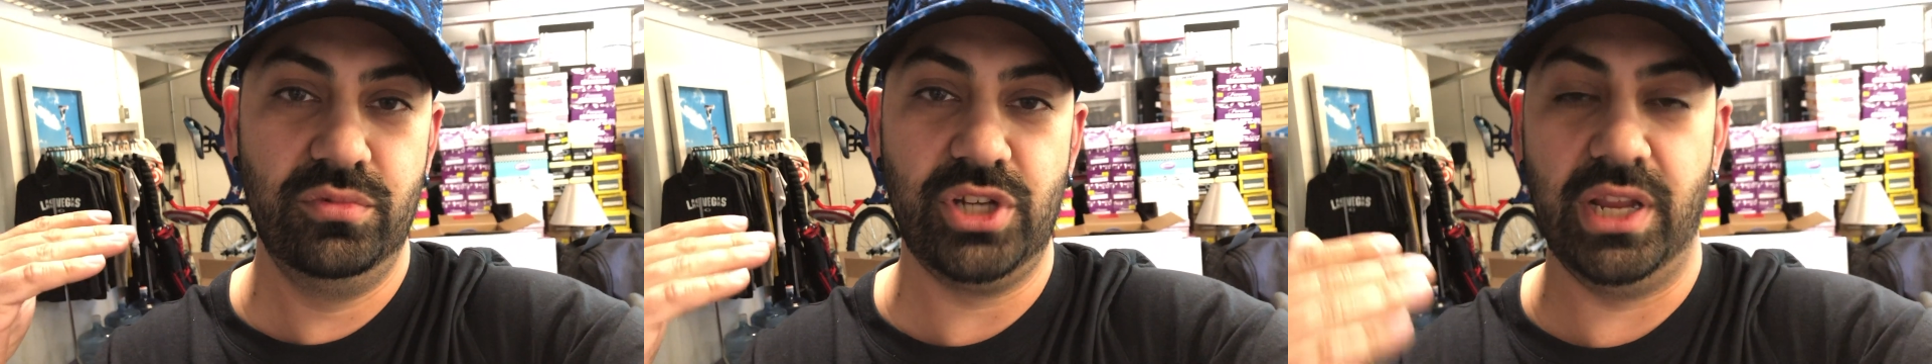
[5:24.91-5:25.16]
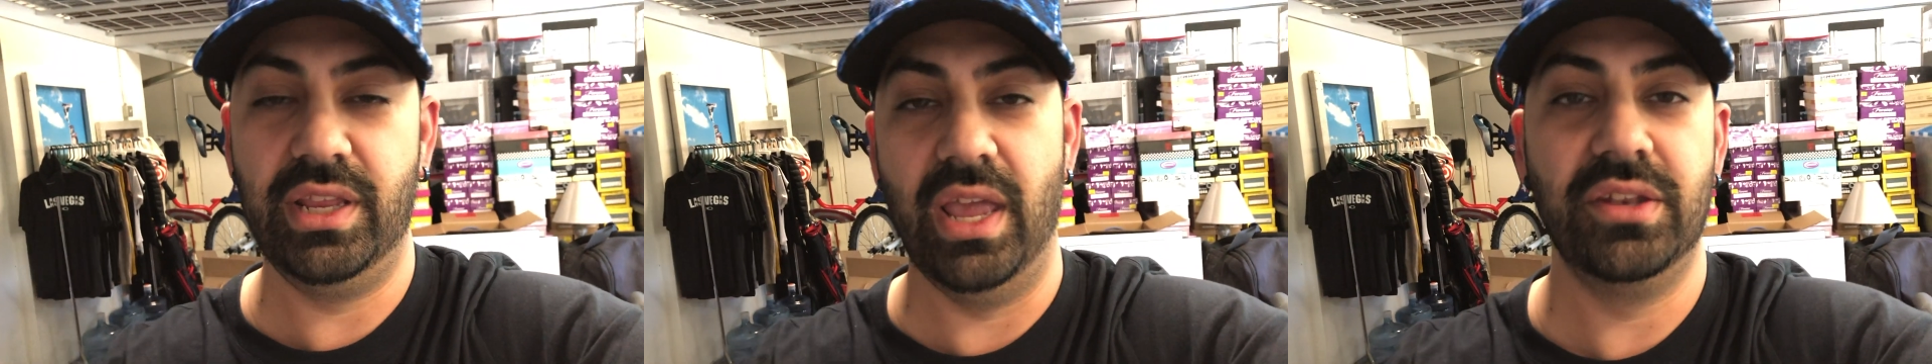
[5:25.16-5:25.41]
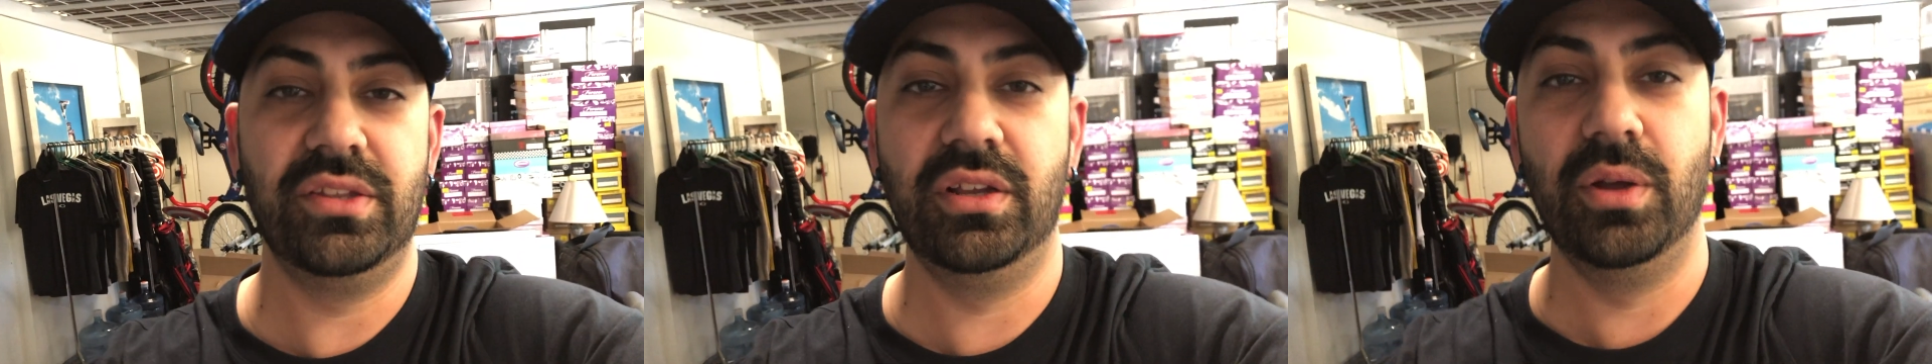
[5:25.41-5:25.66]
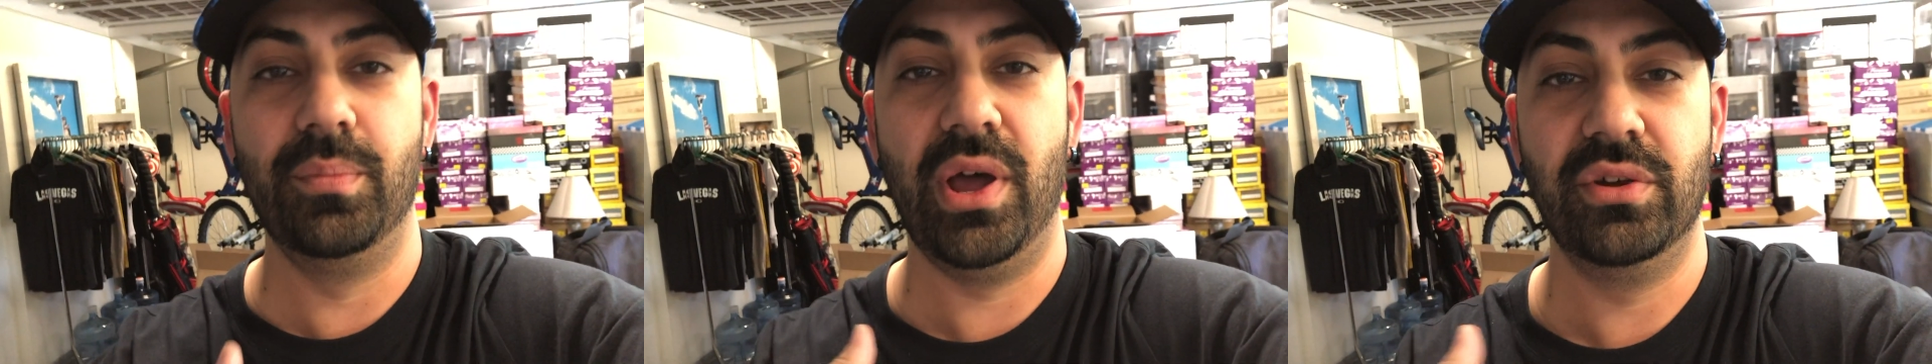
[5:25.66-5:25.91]
gigantic
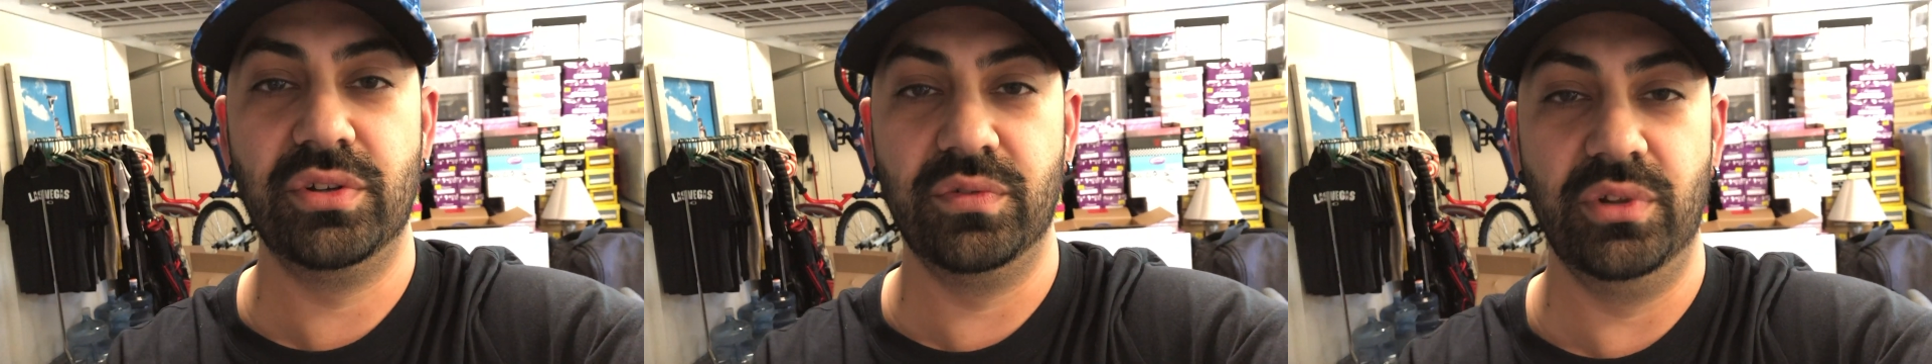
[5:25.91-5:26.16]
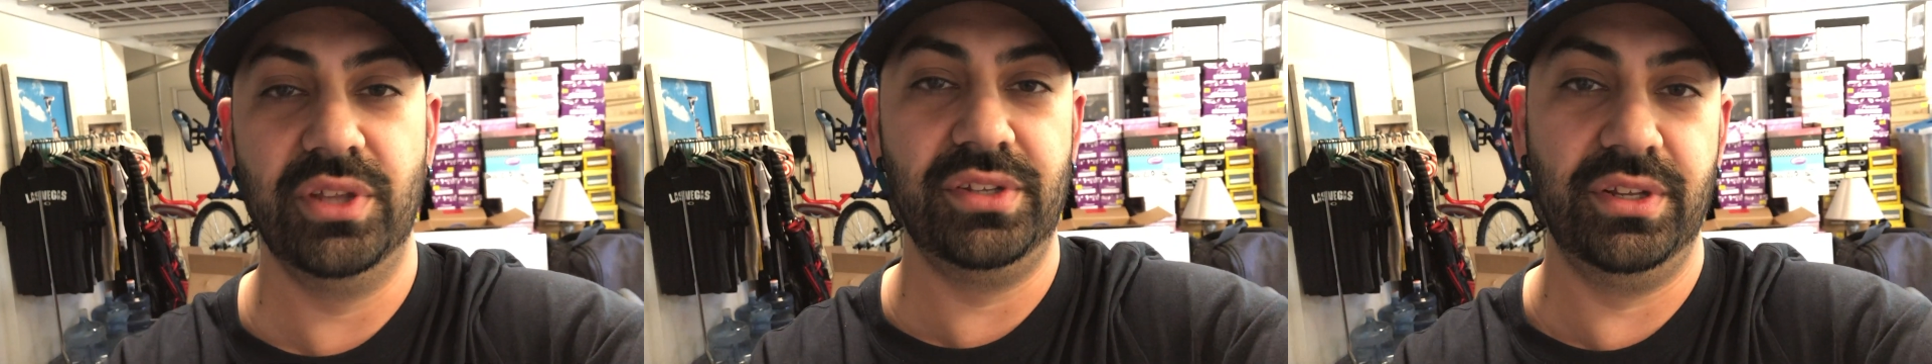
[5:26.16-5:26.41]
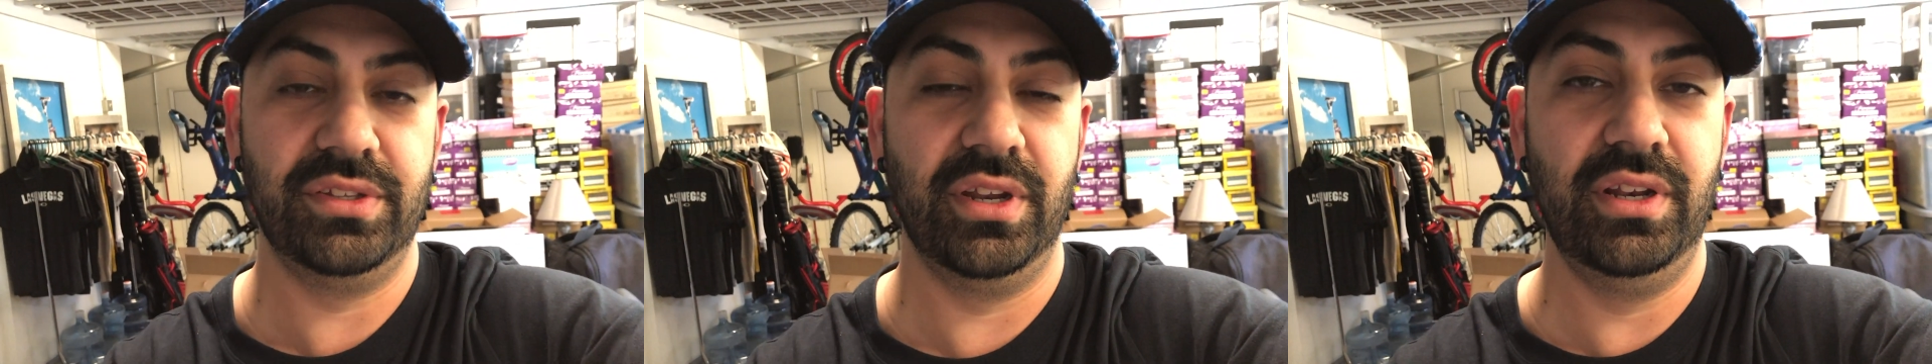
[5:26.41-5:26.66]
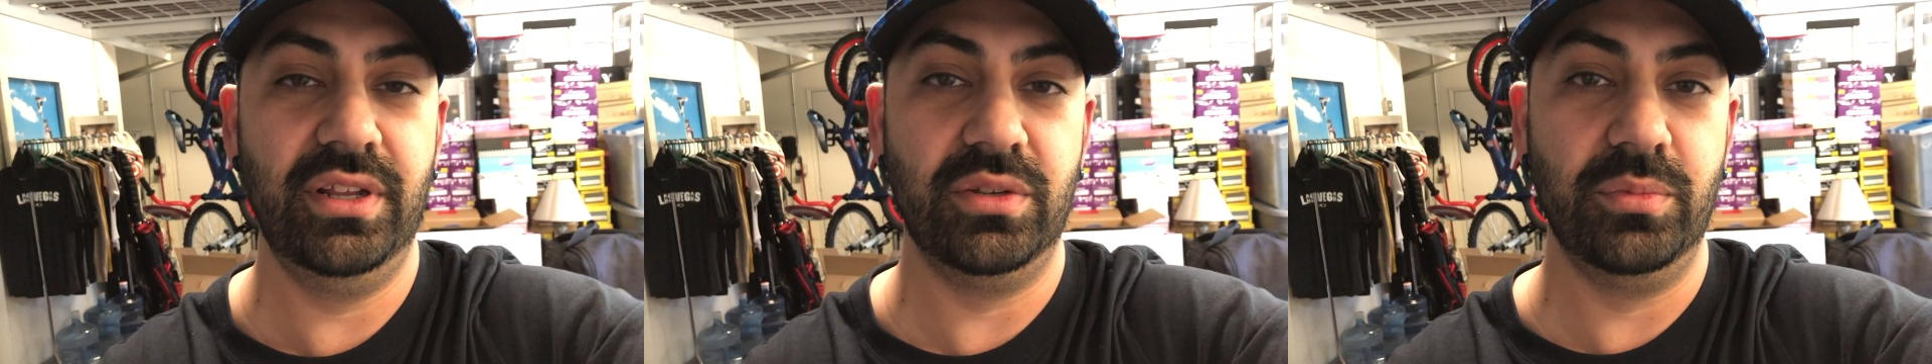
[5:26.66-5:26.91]
amount of listings I
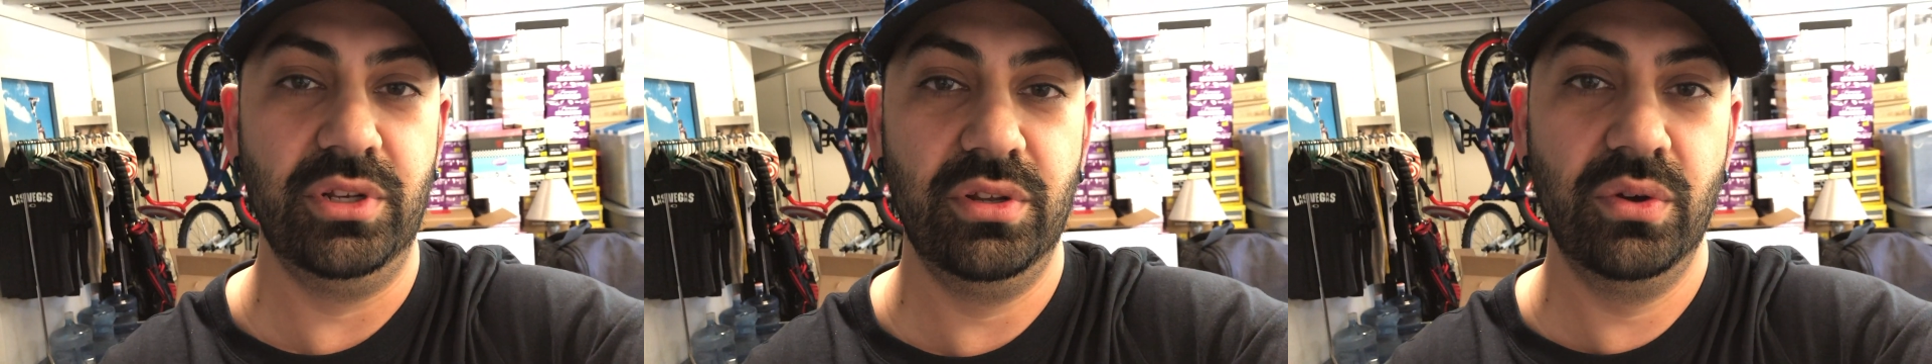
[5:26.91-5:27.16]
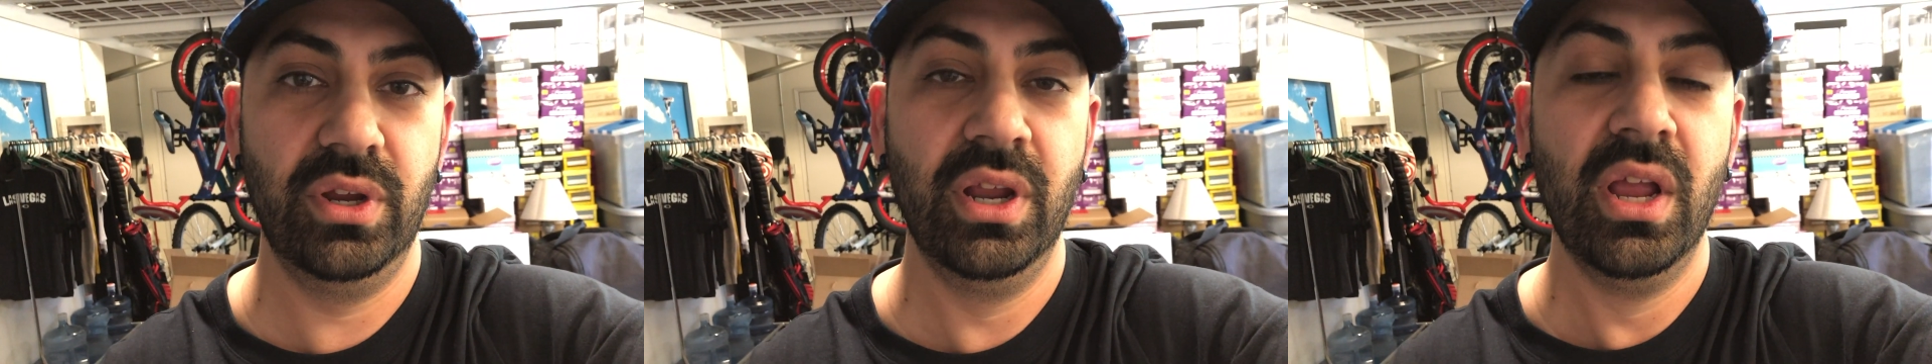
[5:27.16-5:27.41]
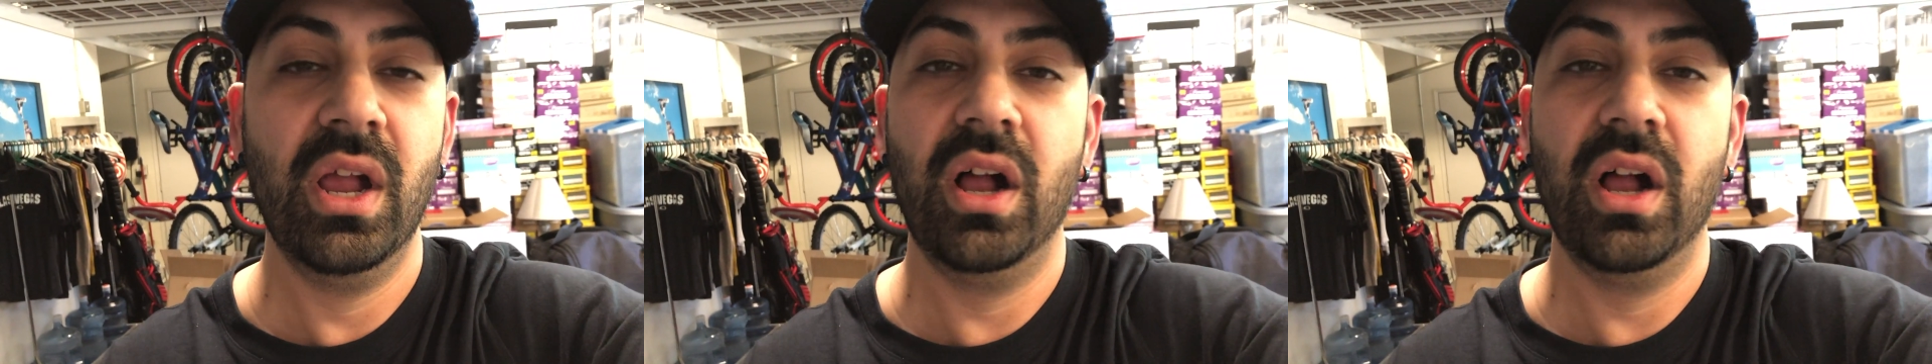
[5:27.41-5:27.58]
need to be doing,